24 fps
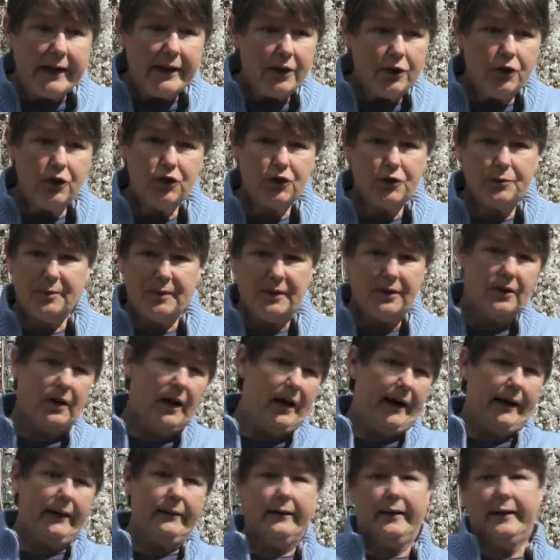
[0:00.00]
You should be
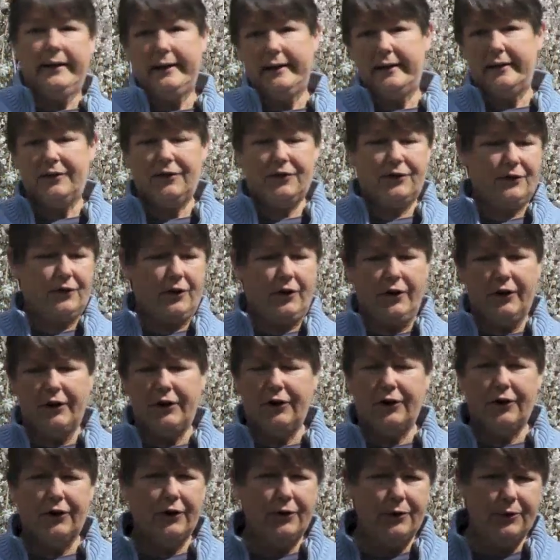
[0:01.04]
highlighting, starring
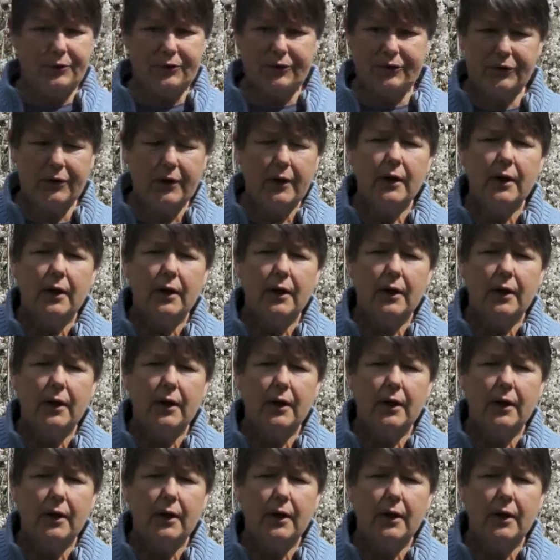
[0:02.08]
your notes,